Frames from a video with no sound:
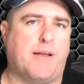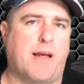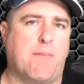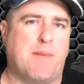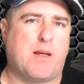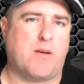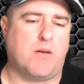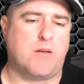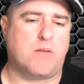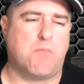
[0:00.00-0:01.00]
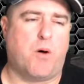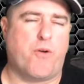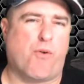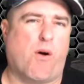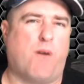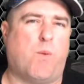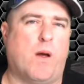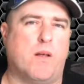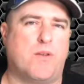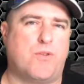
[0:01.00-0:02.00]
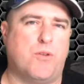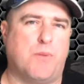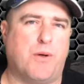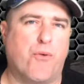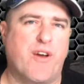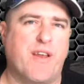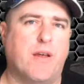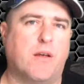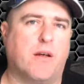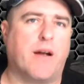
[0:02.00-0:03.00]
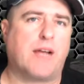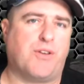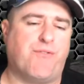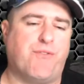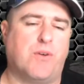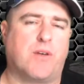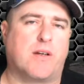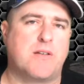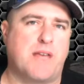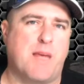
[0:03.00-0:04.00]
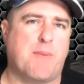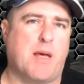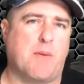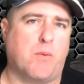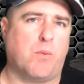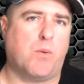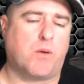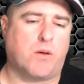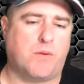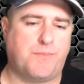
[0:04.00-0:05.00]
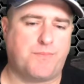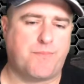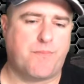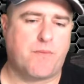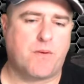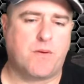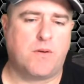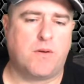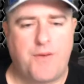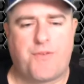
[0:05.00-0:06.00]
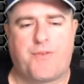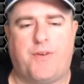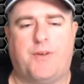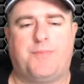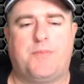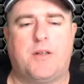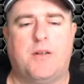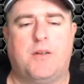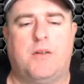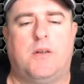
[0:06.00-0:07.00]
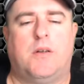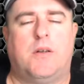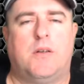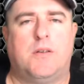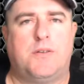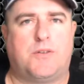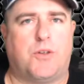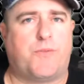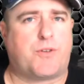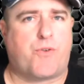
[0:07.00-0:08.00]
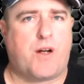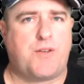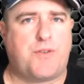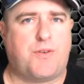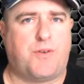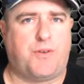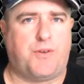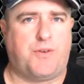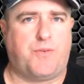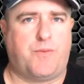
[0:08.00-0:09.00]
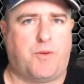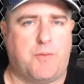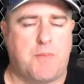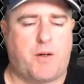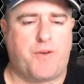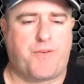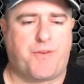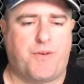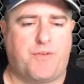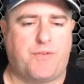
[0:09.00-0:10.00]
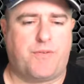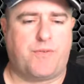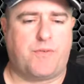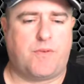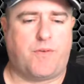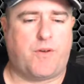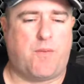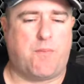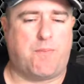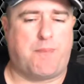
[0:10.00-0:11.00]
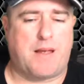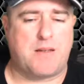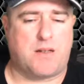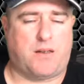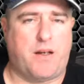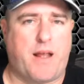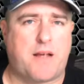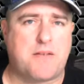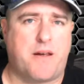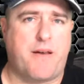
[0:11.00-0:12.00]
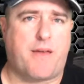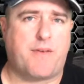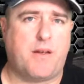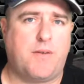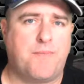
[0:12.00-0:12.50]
that because my driveway is super gritty and it actually feels like sandpaper to walk on. As for surface rust on the mower itself, I've got basically next to nothing.